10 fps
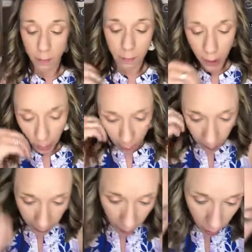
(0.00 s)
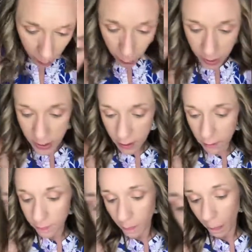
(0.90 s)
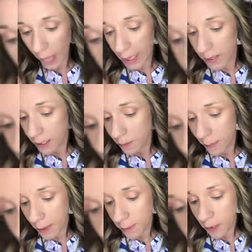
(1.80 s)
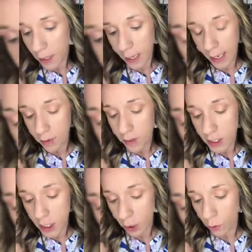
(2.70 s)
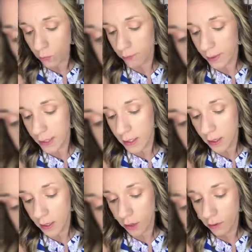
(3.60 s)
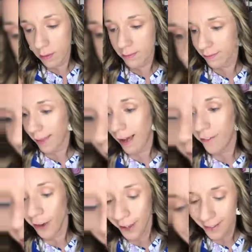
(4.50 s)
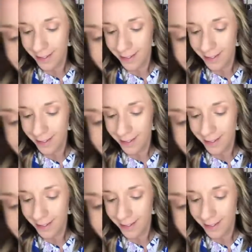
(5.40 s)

put my hair in a ponytail, because that's my mom look, and out the dough. And that's all I do, ever.